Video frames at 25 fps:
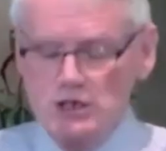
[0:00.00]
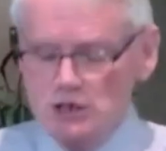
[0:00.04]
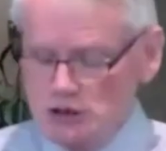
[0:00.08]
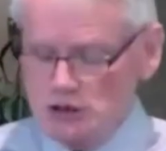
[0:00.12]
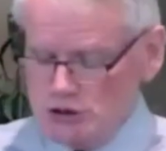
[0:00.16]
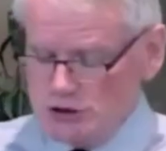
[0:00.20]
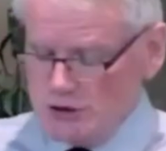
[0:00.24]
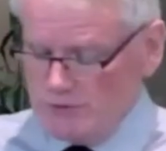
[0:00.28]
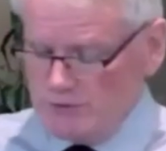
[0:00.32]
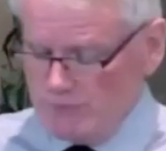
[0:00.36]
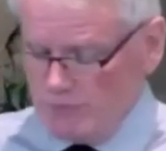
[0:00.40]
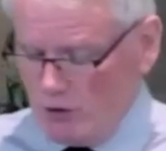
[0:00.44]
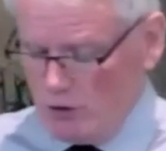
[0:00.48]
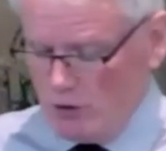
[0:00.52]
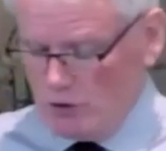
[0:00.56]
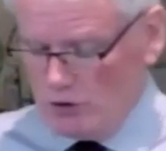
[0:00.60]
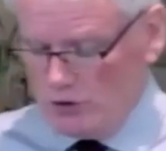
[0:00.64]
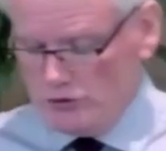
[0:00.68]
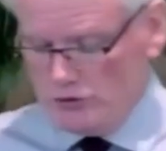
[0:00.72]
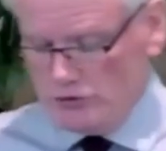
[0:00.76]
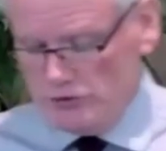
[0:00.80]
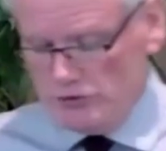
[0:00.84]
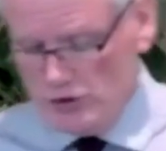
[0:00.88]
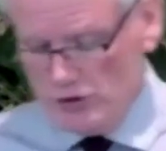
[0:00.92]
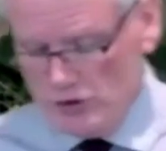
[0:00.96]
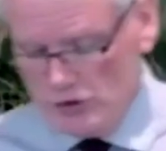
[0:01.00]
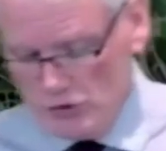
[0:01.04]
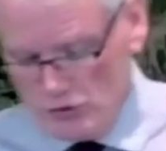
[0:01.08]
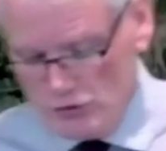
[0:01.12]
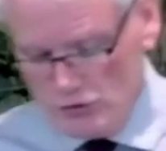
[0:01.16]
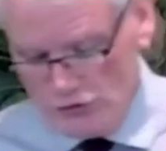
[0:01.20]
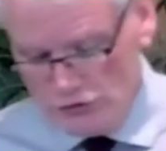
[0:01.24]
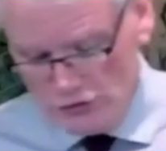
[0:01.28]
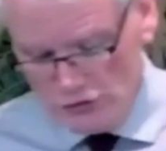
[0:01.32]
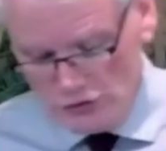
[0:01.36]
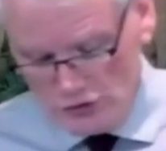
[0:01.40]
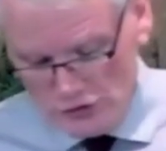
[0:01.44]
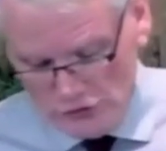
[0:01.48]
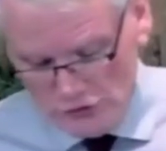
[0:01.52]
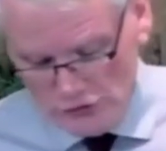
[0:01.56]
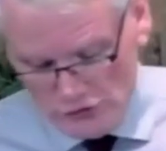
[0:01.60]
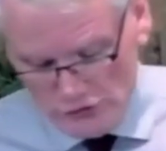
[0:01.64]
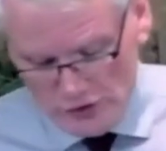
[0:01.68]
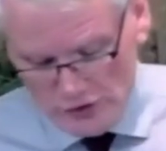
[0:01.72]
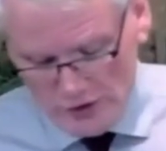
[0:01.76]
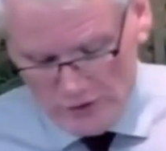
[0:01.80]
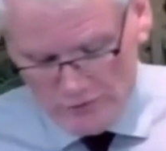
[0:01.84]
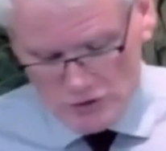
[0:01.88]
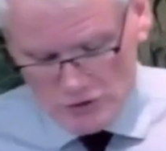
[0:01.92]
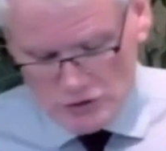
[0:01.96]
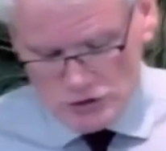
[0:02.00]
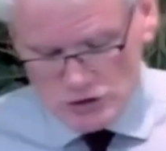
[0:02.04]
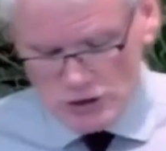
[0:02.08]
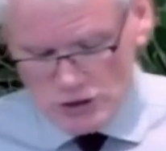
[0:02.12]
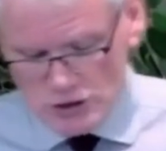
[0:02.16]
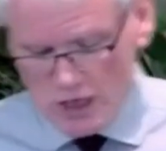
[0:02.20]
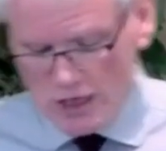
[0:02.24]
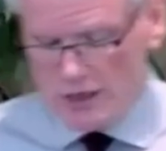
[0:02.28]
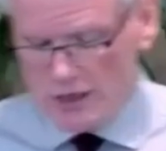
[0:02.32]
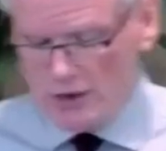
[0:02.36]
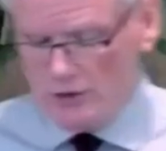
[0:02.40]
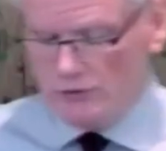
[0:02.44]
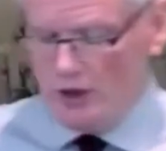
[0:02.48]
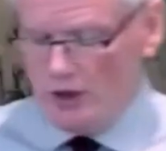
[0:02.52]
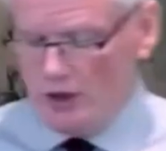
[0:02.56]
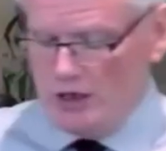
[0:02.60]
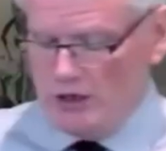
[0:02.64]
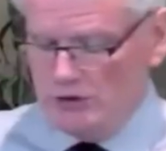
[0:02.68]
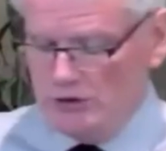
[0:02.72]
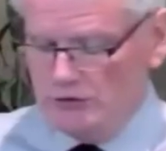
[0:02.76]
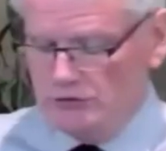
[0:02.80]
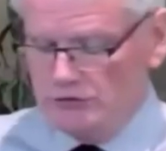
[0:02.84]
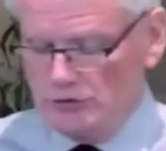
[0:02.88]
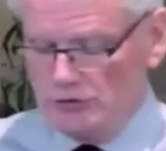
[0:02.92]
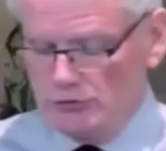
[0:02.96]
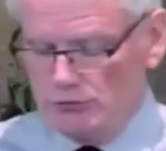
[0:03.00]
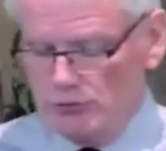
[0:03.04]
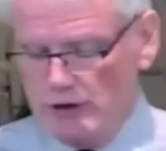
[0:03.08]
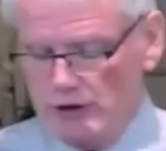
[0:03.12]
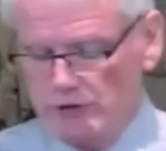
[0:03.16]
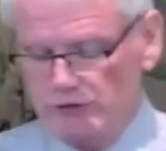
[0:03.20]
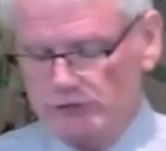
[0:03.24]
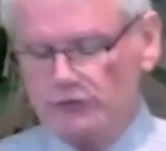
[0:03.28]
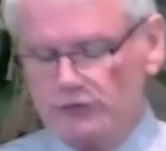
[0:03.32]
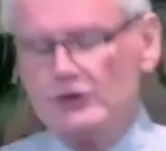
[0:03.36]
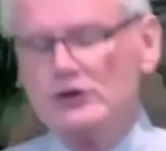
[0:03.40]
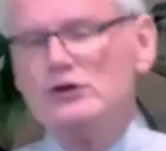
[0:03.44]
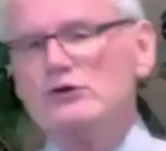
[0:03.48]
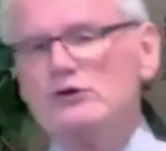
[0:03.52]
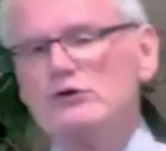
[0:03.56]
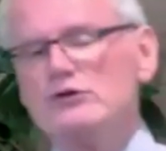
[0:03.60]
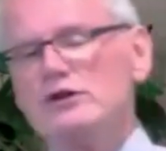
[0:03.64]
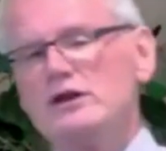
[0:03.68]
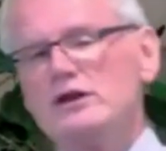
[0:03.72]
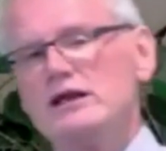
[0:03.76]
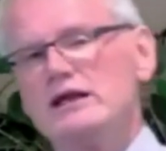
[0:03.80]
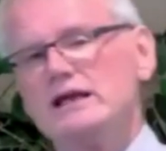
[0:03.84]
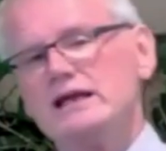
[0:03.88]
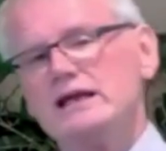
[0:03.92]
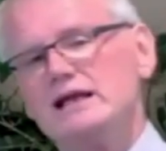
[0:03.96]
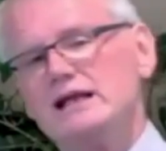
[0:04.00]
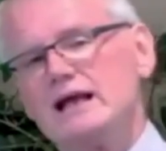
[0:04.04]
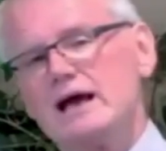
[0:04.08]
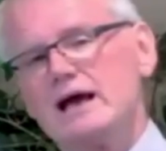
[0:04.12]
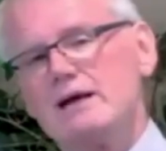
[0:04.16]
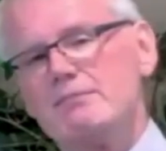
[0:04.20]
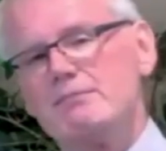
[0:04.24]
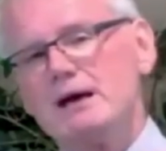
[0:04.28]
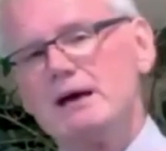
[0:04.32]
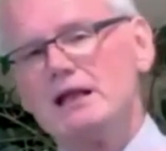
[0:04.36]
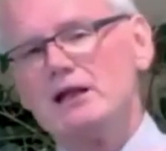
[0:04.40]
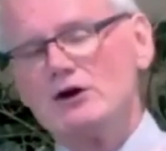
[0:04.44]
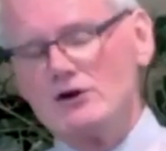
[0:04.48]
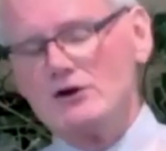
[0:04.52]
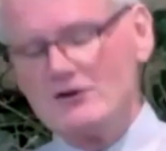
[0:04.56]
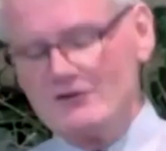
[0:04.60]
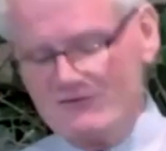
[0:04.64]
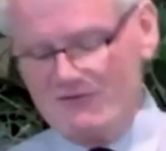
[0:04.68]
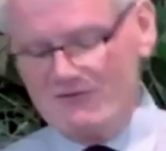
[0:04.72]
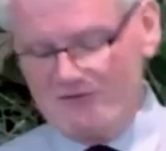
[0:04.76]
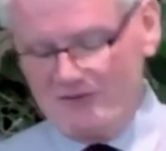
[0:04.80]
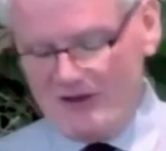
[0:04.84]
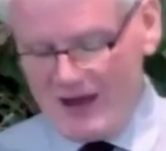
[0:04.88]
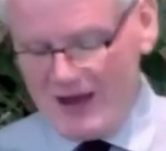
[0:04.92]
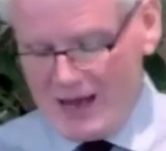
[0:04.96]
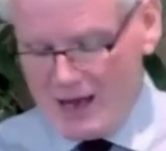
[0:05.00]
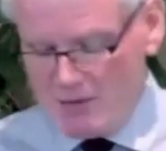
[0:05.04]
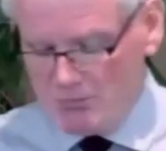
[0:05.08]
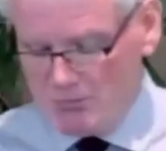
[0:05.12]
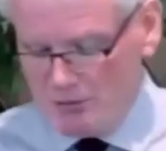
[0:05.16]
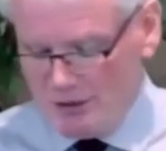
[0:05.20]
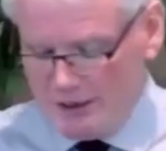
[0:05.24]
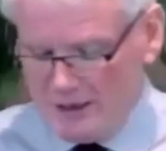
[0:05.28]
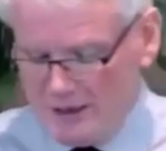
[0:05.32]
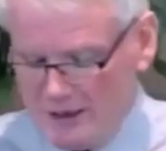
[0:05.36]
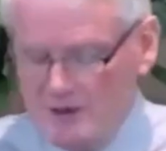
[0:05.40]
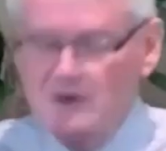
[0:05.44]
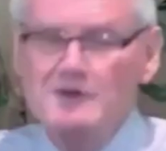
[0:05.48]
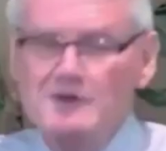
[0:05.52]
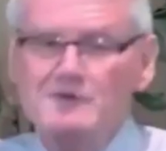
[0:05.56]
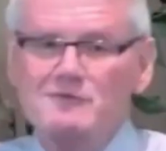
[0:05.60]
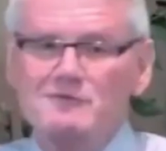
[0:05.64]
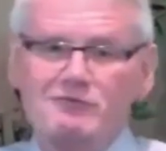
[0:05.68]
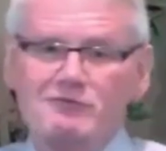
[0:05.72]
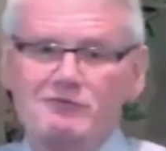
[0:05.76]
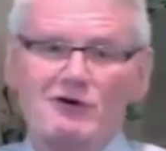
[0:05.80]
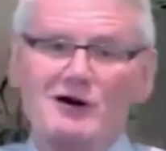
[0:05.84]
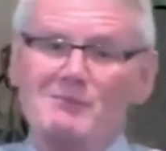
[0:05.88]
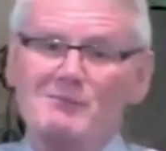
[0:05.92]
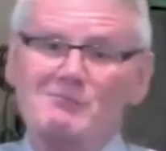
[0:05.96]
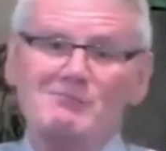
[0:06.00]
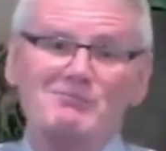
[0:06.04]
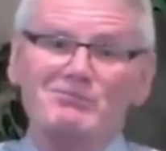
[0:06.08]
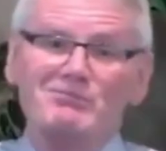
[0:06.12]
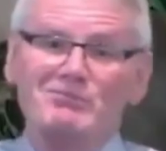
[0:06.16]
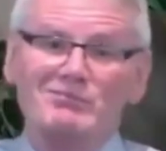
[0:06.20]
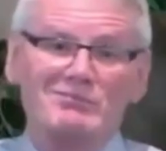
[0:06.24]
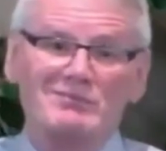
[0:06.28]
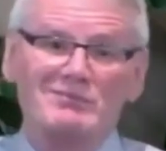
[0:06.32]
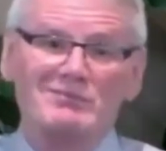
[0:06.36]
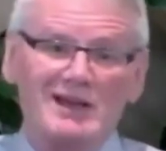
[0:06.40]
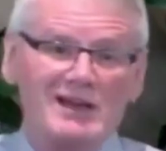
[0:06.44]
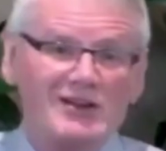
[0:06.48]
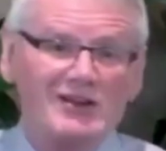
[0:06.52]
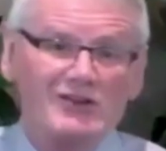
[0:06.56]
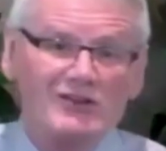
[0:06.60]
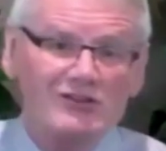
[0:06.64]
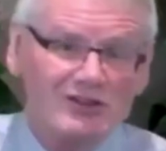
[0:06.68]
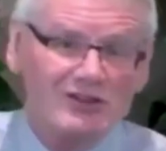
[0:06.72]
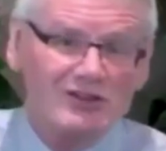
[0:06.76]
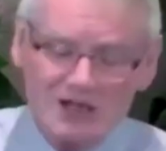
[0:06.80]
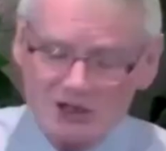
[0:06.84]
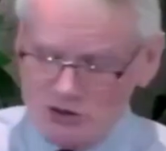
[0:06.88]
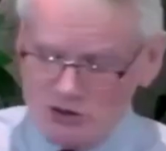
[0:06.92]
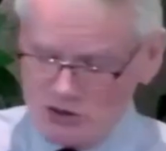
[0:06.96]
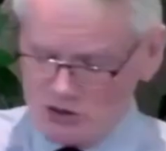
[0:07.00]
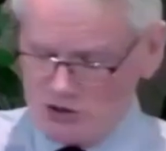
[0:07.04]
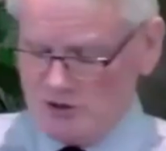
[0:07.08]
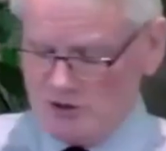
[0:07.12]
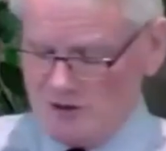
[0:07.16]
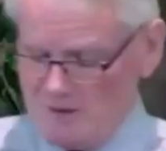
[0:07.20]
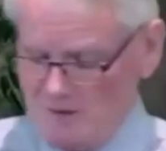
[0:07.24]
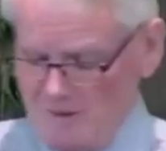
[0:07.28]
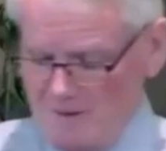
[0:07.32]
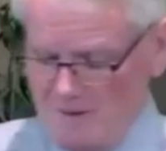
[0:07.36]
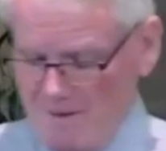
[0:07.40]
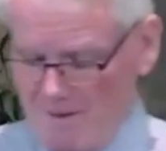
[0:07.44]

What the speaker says: She volunteers to conceive a child to rescue the Elimelech family from extinction.